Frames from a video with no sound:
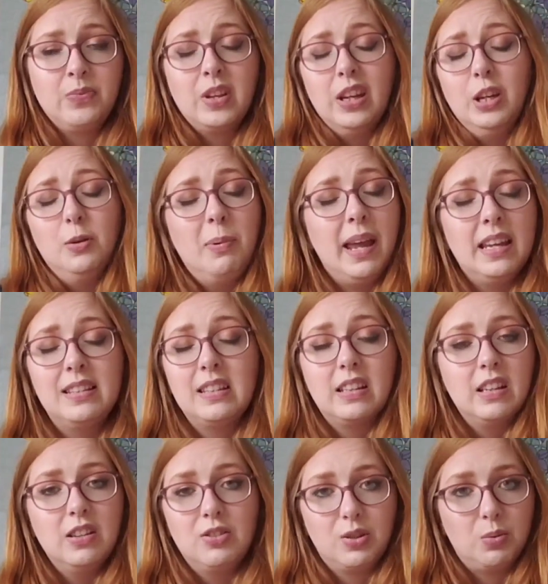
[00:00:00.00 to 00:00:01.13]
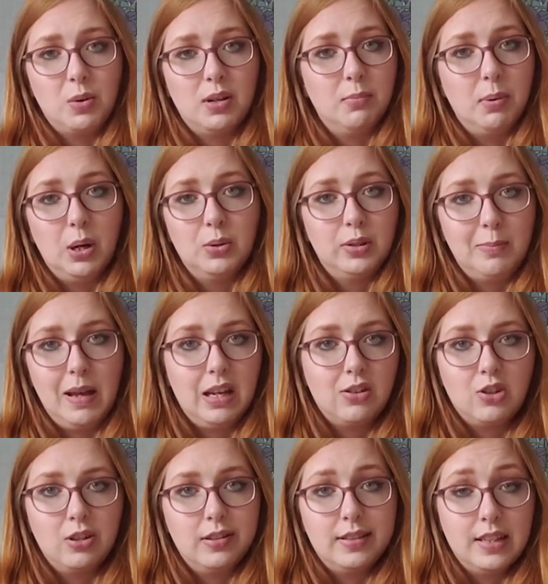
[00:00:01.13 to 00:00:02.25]
You basically just want to post
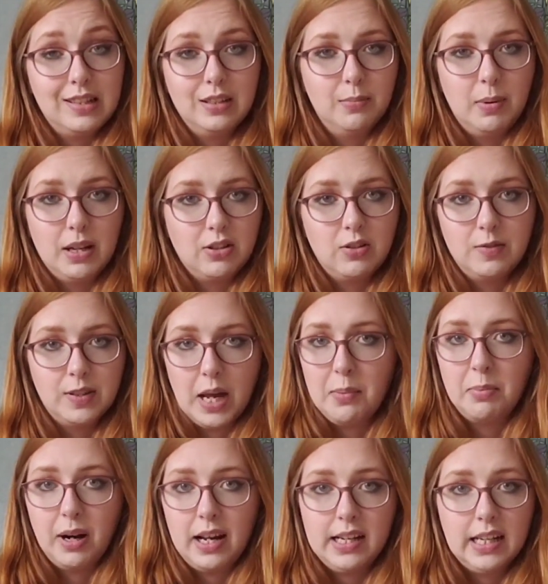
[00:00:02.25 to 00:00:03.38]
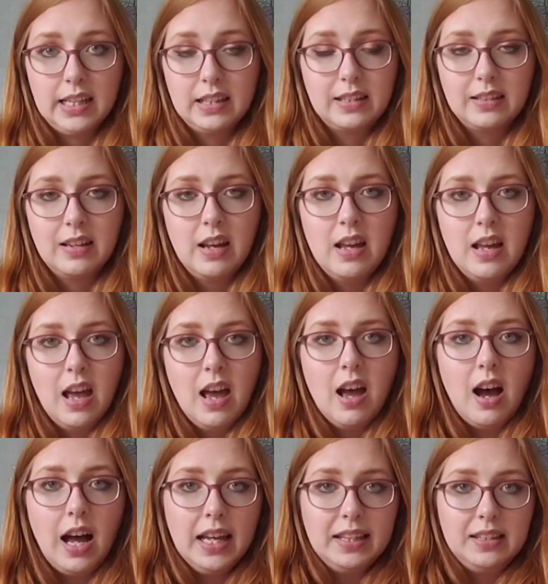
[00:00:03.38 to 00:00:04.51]
pictures in a bunch of subreddits.
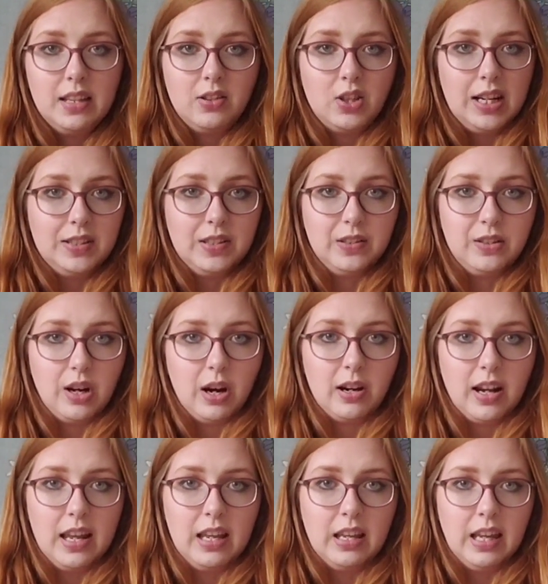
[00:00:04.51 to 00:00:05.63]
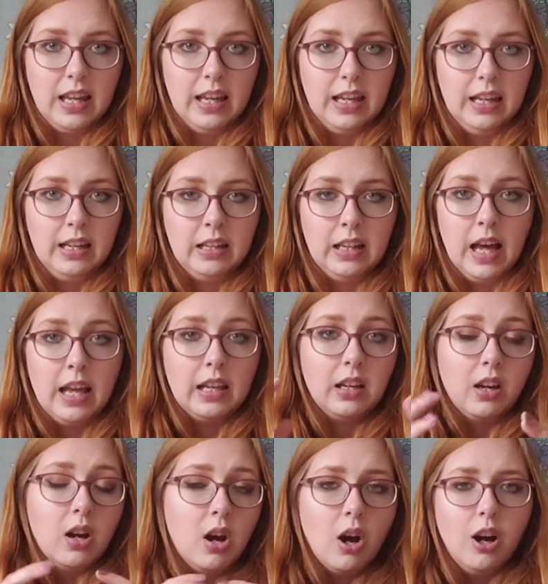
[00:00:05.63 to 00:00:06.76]
I suggest starting in like
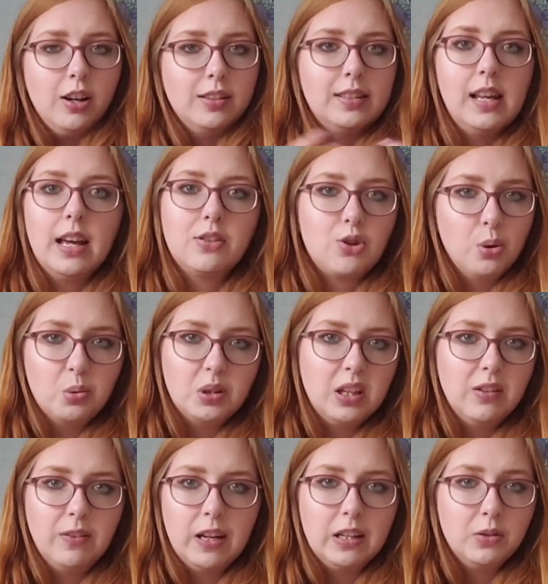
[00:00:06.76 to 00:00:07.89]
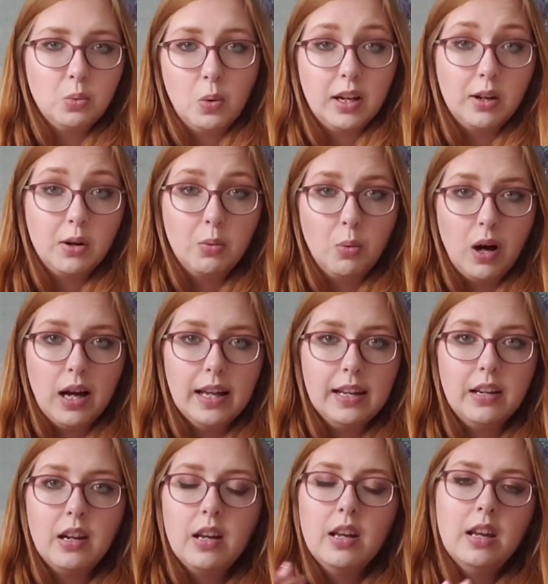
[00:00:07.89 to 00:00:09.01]
r/OnlyFans 101
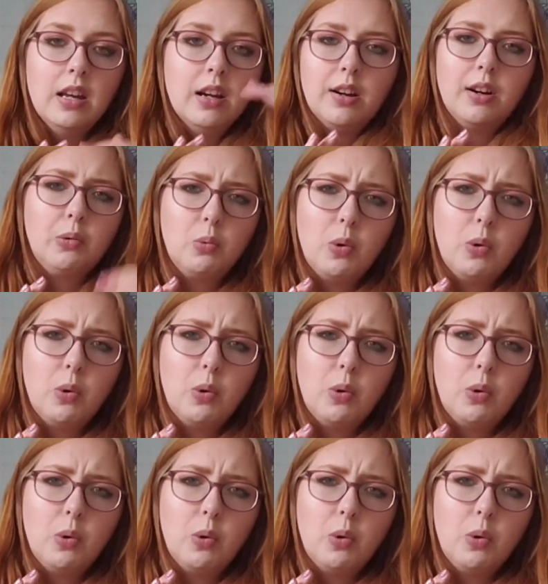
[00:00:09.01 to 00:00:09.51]
or